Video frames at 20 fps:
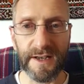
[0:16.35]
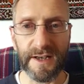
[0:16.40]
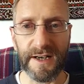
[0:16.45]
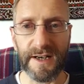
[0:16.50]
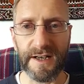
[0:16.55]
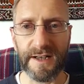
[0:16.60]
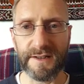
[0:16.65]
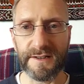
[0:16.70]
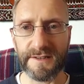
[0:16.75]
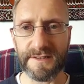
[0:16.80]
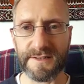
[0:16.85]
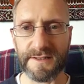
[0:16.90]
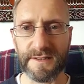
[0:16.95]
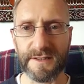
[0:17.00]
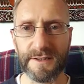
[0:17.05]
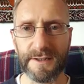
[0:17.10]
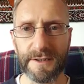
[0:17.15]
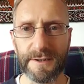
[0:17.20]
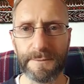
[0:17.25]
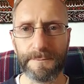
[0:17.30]
And
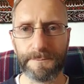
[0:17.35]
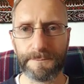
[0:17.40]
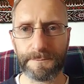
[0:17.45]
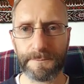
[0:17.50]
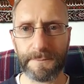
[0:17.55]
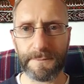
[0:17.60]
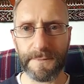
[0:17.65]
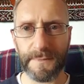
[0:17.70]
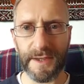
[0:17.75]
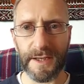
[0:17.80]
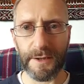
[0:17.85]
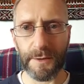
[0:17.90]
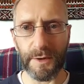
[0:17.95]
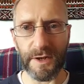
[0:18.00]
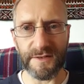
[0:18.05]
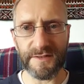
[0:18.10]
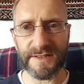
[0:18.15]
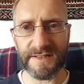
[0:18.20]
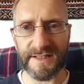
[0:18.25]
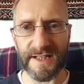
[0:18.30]

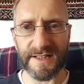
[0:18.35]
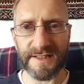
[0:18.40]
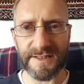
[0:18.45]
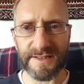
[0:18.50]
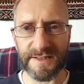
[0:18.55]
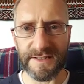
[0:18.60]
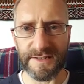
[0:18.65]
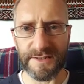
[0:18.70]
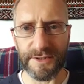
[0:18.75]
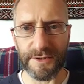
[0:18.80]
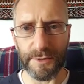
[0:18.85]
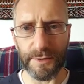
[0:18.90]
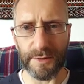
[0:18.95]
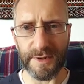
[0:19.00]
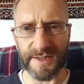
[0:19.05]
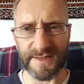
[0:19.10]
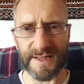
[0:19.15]
what I decided to do,